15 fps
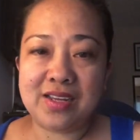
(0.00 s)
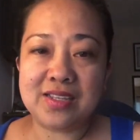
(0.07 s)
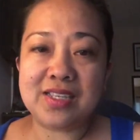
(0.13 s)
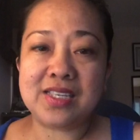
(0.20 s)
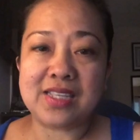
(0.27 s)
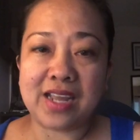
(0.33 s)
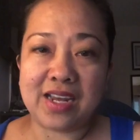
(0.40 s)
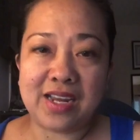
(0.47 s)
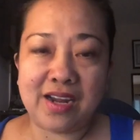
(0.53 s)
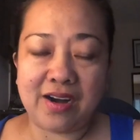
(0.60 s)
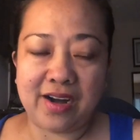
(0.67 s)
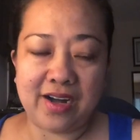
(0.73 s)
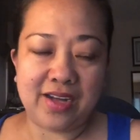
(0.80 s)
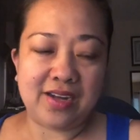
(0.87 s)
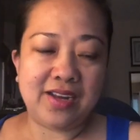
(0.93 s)
study
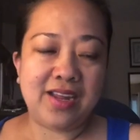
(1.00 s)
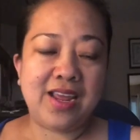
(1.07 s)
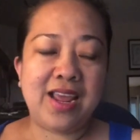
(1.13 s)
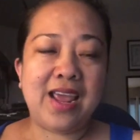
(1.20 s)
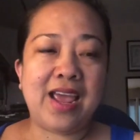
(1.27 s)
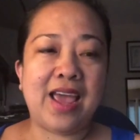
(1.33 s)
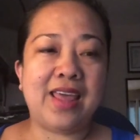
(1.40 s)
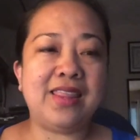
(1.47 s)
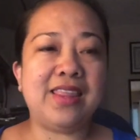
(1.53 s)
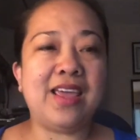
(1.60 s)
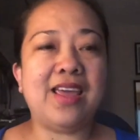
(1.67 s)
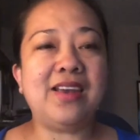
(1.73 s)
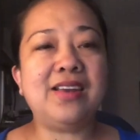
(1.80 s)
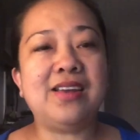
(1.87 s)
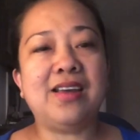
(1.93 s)
hard, and
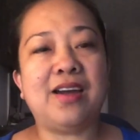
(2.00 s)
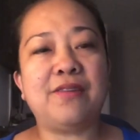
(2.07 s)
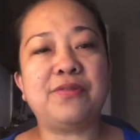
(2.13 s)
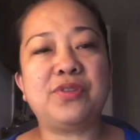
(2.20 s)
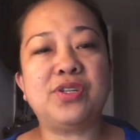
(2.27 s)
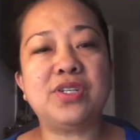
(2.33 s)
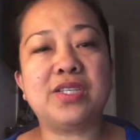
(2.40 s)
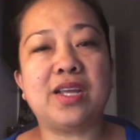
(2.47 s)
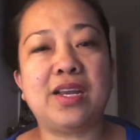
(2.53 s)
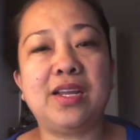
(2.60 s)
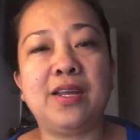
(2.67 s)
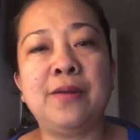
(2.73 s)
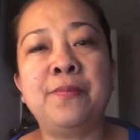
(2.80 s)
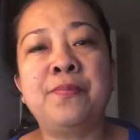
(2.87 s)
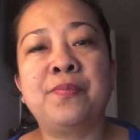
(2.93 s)
then after study